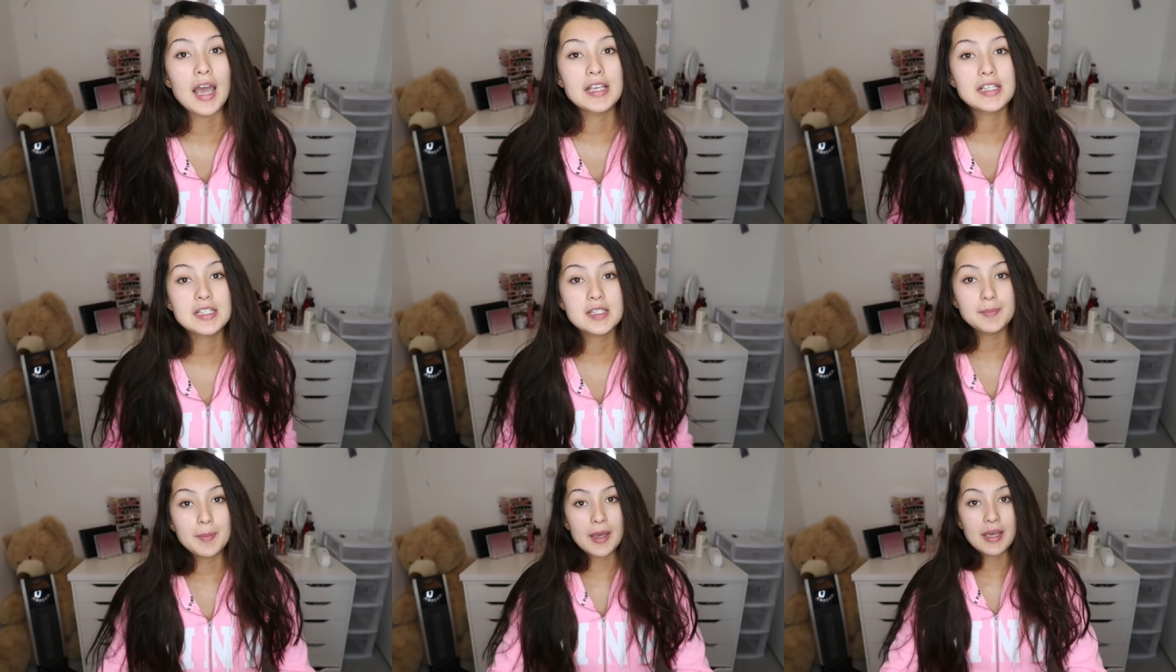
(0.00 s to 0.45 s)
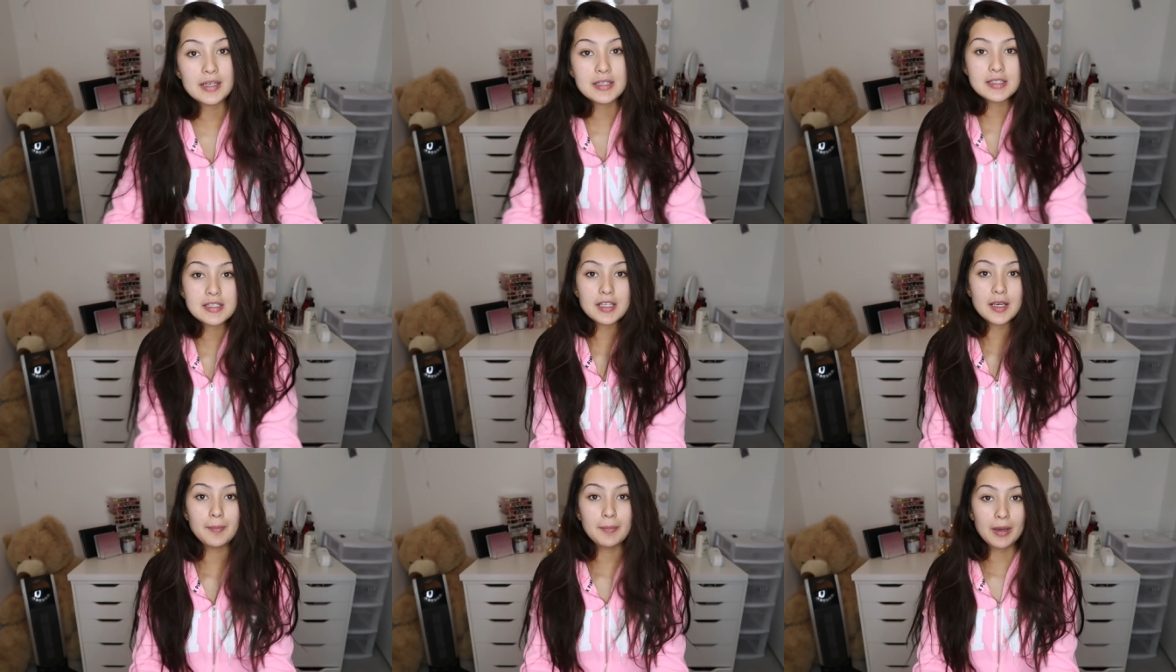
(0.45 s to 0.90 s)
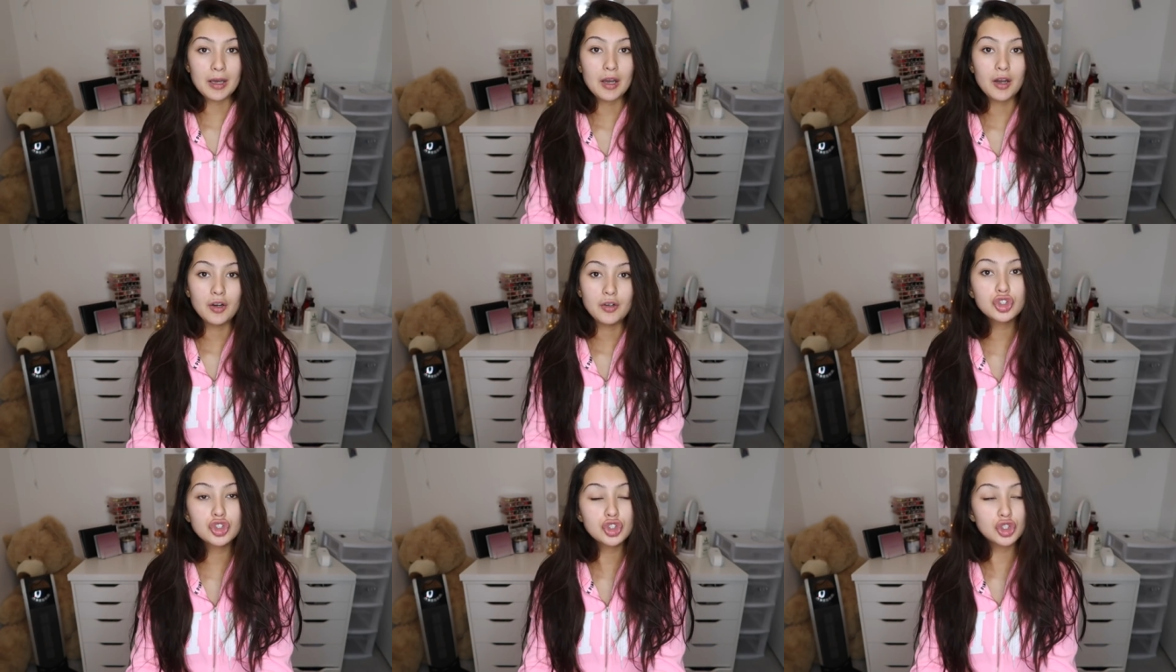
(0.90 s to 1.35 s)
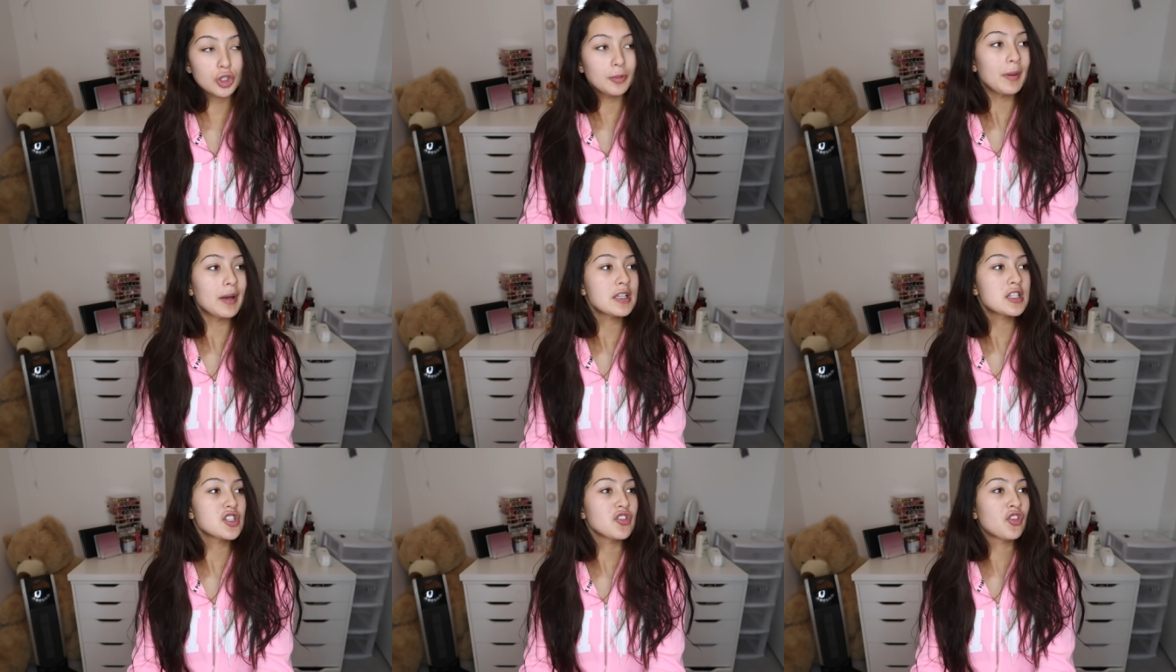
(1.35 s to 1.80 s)
I spent about two
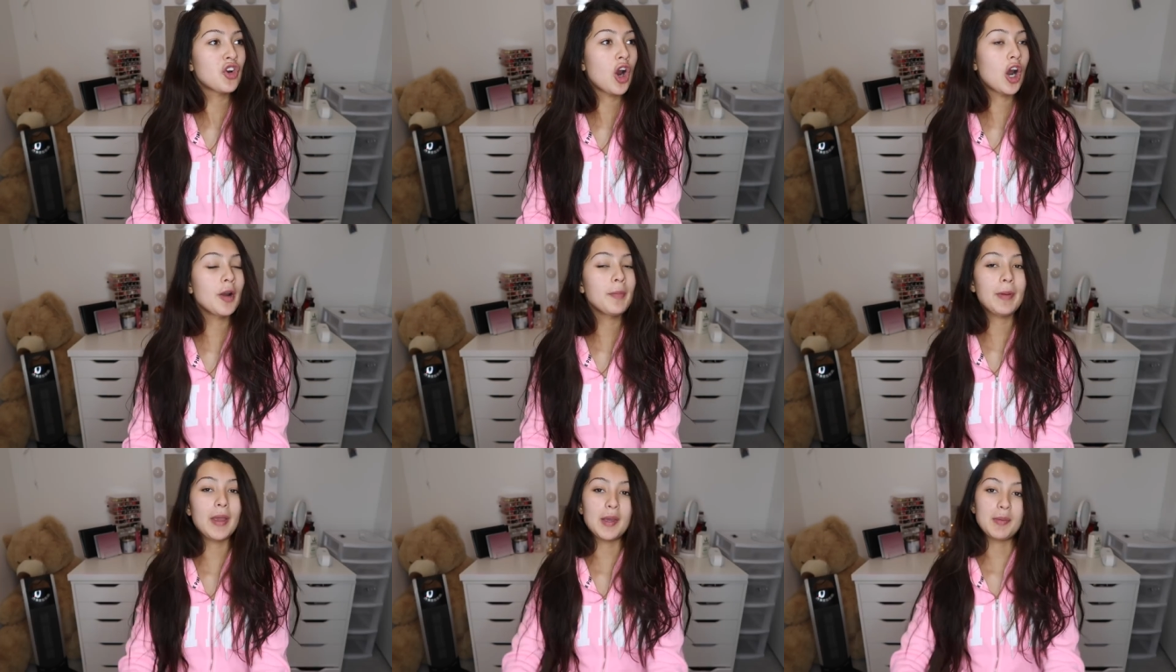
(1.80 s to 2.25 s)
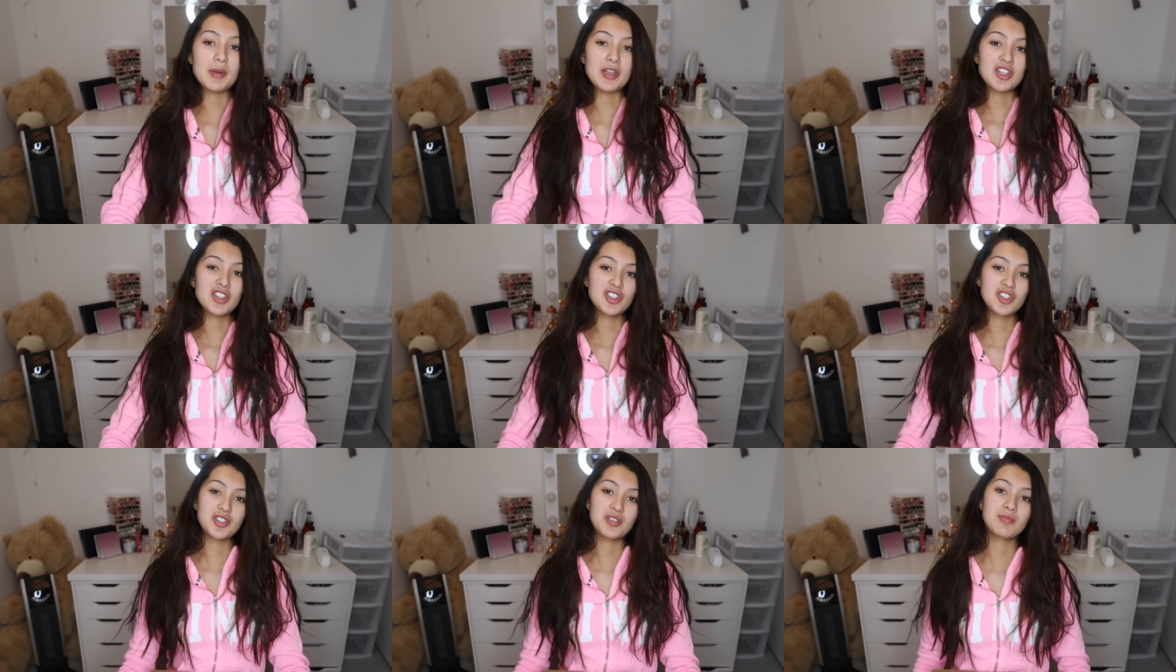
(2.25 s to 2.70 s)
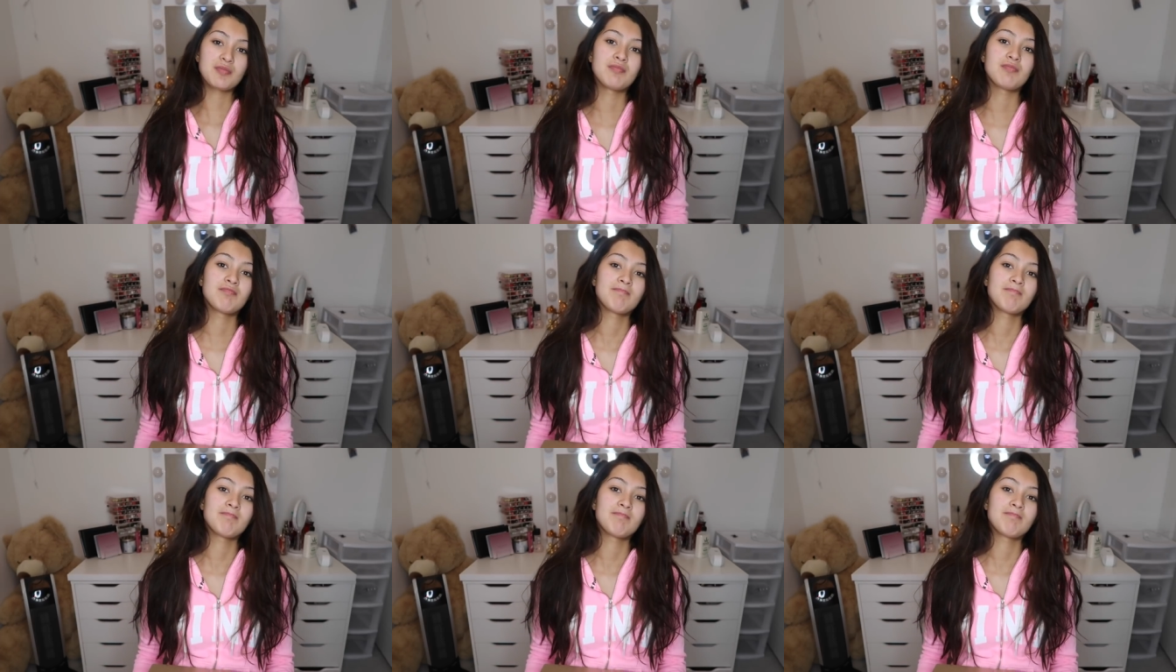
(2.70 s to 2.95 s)
months of car payments